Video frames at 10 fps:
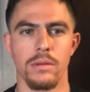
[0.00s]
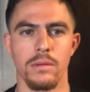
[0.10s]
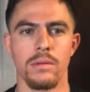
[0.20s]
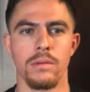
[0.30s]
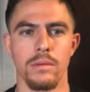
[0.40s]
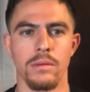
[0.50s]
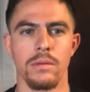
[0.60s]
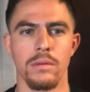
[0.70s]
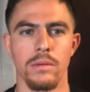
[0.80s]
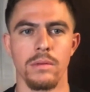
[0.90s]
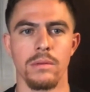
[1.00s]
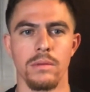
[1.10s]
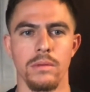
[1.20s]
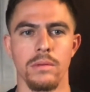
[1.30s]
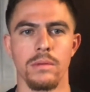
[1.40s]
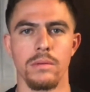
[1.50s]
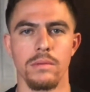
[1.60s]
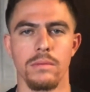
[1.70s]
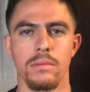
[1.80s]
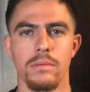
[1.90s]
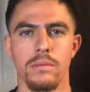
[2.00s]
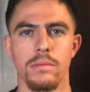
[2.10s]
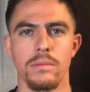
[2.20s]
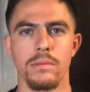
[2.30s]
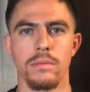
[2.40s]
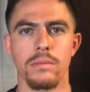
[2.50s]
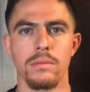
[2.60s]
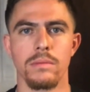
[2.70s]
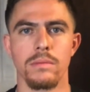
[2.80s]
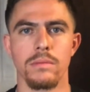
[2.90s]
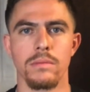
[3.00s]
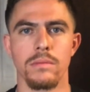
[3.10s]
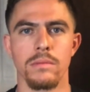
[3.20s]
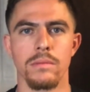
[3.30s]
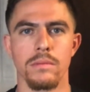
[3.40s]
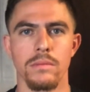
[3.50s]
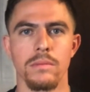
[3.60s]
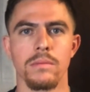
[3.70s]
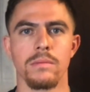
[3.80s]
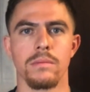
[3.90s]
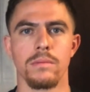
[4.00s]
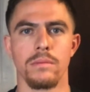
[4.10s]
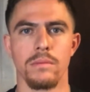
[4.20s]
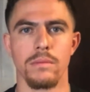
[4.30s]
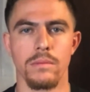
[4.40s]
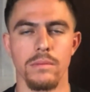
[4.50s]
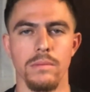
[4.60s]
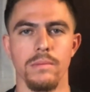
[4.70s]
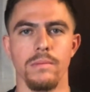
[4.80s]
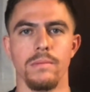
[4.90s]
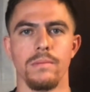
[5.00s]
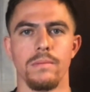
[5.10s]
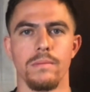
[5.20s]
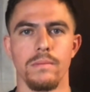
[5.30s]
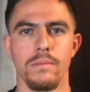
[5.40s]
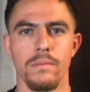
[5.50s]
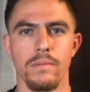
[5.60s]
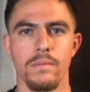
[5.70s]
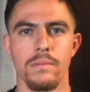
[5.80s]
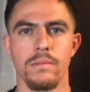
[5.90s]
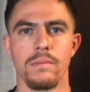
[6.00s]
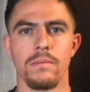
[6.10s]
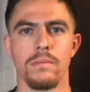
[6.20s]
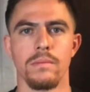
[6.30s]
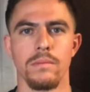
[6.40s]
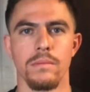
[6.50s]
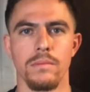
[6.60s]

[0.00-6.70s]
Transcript: [no speech]